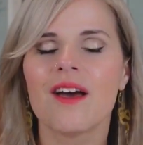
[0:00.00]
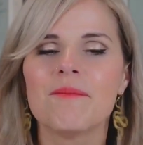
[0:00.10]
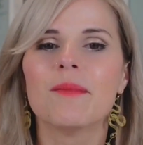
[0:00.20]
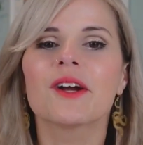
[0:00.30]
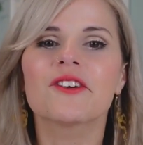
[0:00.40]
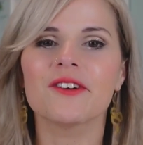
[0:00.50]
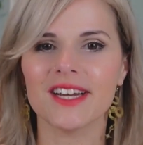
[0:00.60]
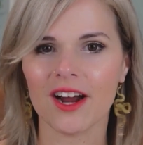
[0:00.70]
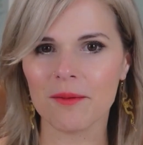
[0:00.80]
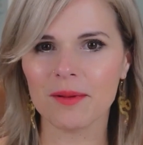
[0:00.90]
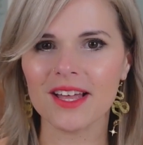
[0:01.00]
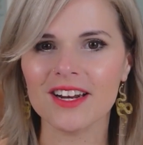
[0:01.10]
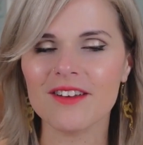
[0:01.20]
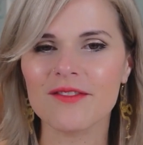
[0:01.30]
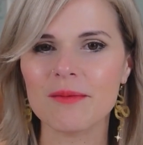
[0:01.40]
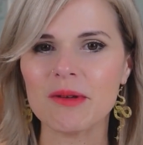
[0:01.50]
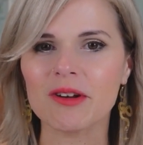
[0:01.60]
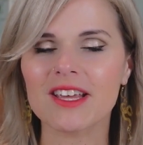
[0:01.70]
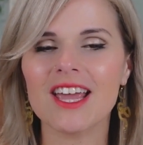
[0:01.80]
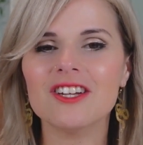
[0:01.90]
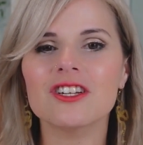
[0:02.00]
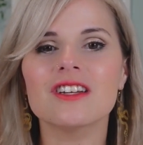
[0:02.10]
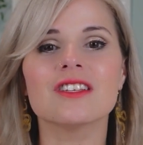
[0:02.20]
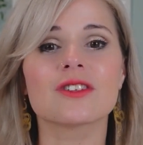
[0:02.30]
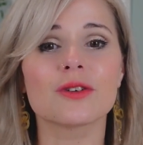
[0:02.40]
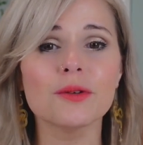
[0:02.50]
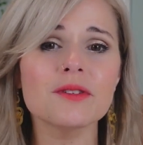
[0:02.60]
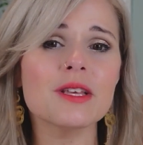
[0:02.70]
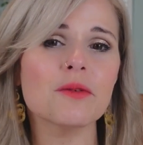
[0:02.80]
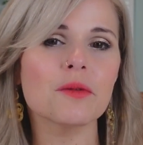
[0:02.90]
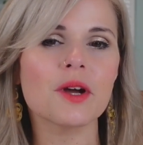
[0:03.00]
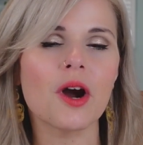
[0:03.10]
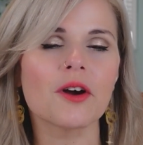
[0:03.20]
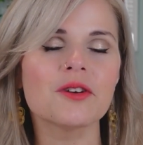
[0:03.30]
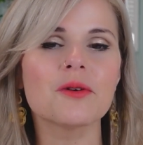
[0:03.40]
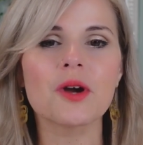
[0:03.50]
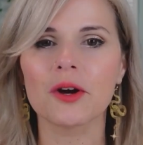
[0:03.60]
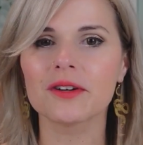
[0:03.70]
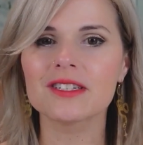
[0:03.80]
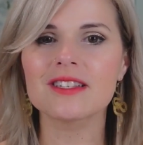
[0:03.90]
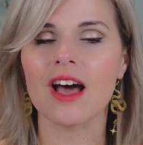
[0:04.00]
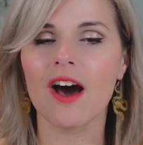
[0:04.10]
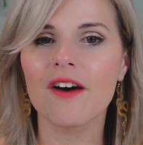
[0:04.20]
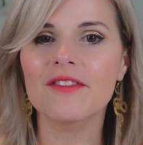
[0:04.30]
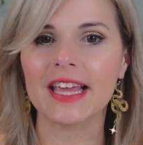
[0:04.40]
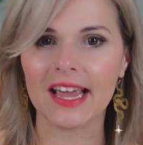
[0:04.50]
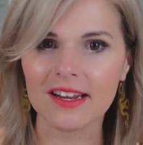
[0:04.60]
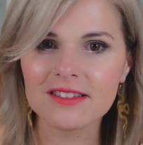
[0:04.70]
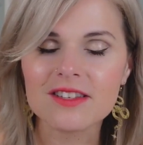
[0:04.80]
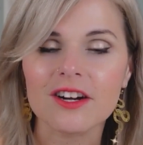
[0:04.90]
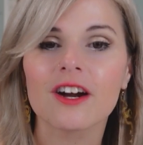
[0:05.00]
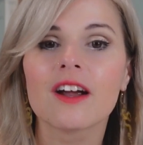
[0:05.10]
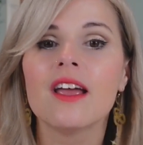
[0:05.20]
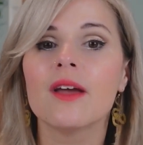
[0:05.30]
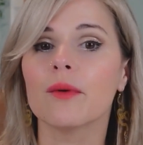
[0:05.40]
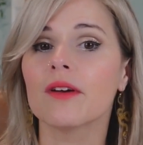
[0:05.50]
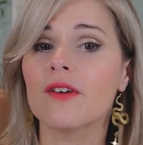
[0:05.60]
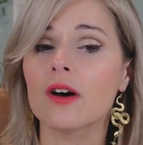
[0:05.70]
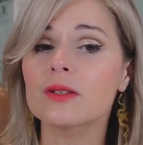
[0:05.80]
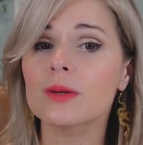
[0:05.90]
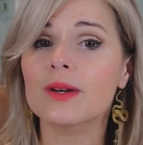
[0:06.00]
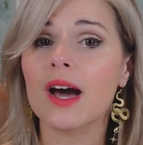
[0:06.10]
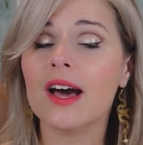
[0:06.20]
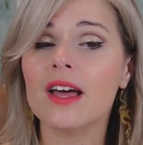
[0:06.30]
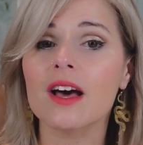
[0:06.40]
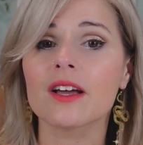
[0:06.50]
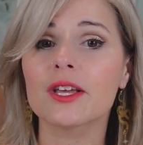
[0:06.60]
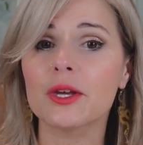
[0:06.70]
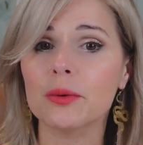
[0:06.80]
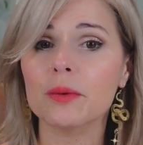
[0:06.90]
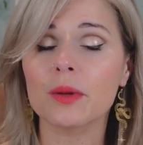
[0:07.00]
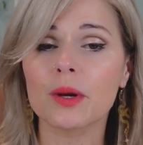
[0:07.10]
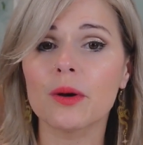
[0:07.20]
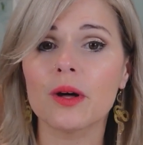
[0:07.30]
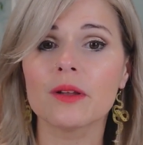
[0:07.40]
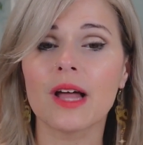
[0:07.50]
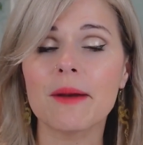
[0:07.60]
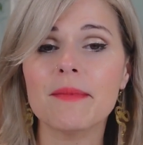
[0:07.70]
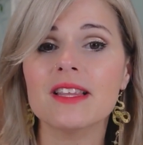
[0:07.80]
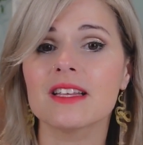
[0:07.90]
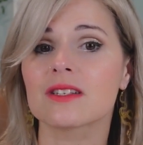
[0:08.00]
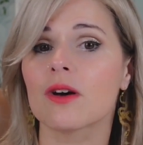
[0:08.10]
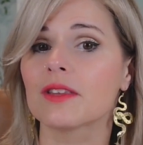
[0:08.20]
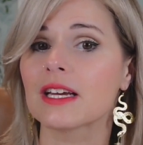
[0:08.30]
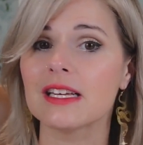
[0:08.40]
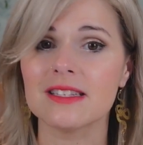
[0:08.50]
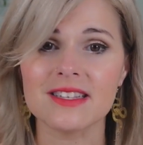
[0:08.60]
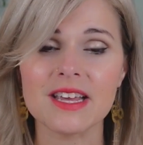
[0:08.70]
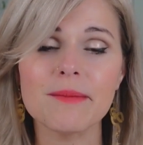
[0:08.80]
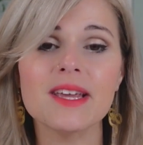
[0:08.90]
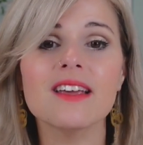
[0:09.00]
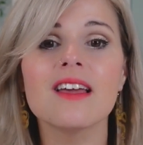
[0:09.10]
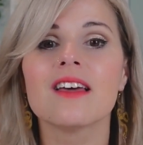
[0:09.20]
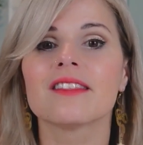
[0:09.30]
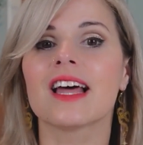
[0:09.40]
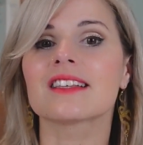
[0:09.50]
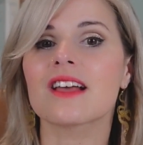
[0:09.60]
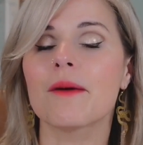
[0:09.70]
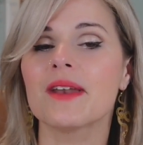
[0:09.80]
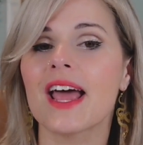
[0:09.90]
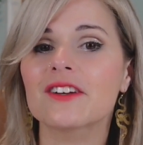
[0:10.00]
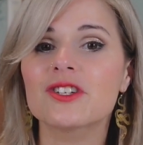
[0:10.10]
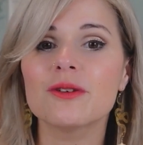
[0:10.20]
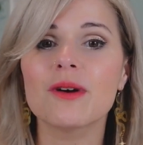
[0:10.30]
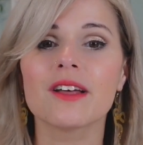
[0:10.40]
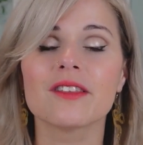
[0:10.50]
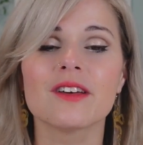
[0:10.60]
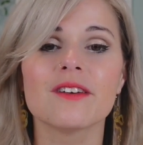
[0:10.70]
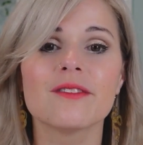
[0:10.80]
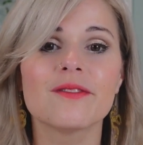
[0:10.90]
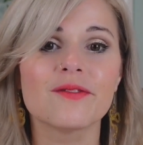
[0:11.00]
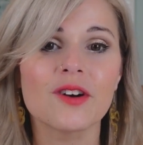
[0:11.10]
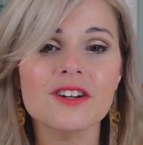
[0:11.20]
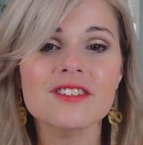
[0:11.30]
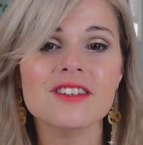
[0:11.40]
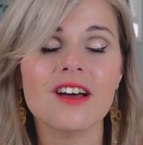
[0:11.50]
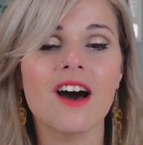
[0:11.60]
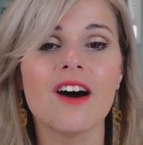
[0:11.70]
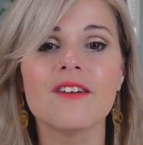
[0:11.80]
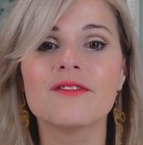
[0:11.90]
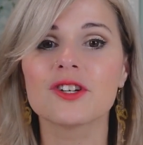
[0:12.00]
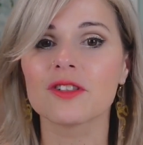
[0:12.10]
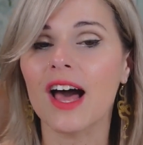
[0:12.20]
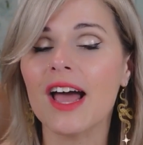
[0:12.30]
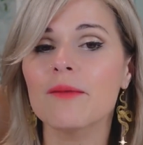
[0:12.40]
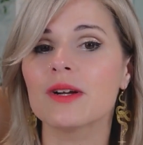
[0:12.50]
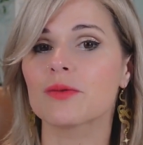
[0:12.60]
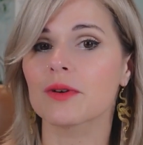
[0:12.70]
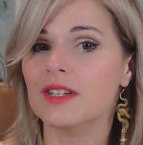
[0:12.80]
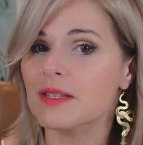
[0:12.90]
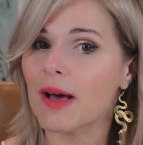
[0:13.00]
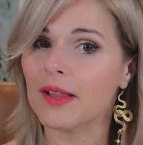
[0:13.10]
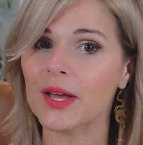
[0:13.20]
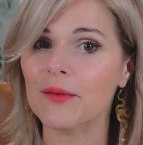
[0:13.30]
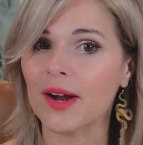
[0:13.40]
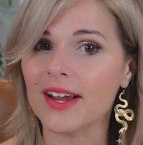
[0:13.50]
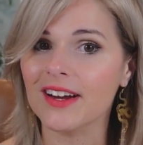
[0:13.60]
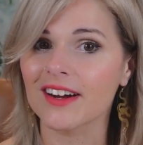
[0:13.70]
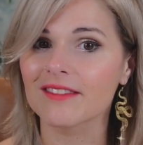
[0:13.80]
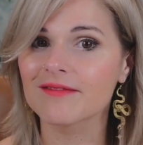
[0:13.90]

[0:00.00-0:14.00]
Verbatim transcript: Mercury, our planet of communication, is cruising through the cardinal currents of Cancer. We have also got a cute little alignment. It's called the Cazimi. That's coming at you on the 1st of July, which we're going to spotlight right here.